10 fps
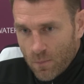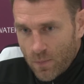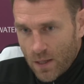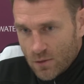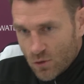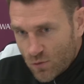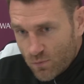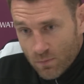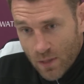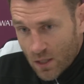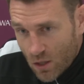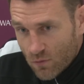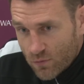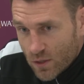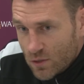But I just, my
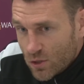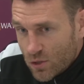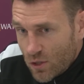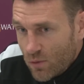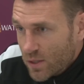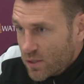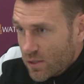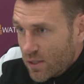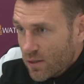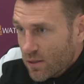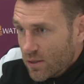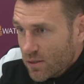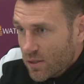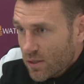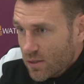gut feeling just now is that
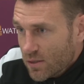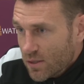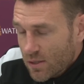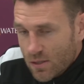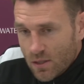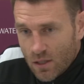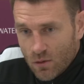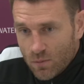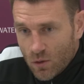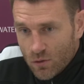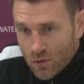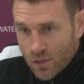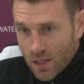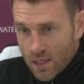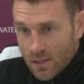I hope Gordon
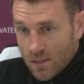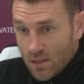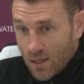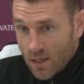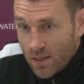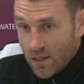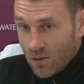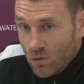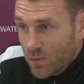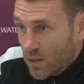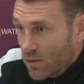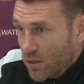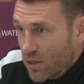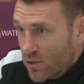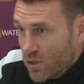stays and I hope we can
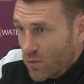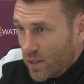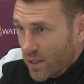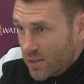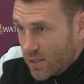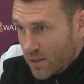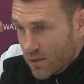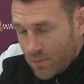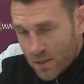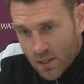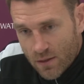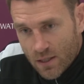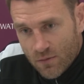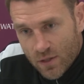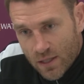get a result against England, because I
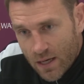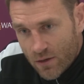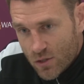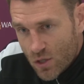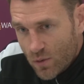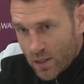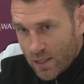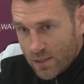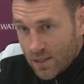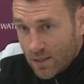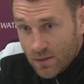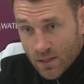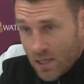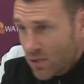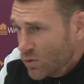think if you get a result against England,
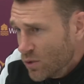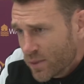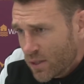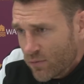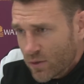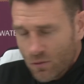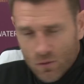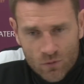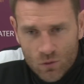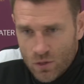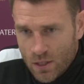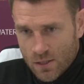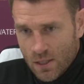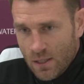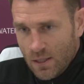then it is going to be difficult, of course.
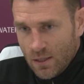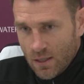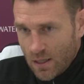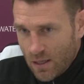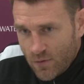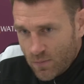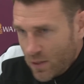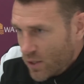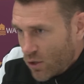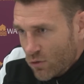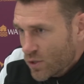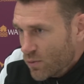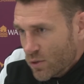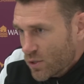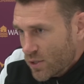As everybody in the
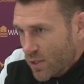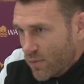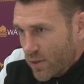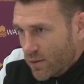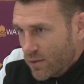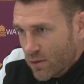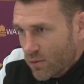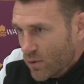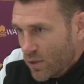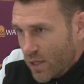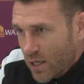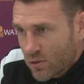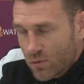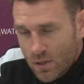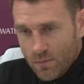country wants the same thing. They want the
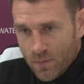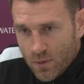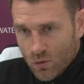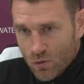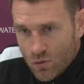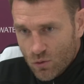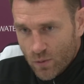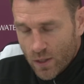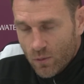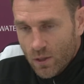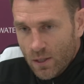national team to be doing so well.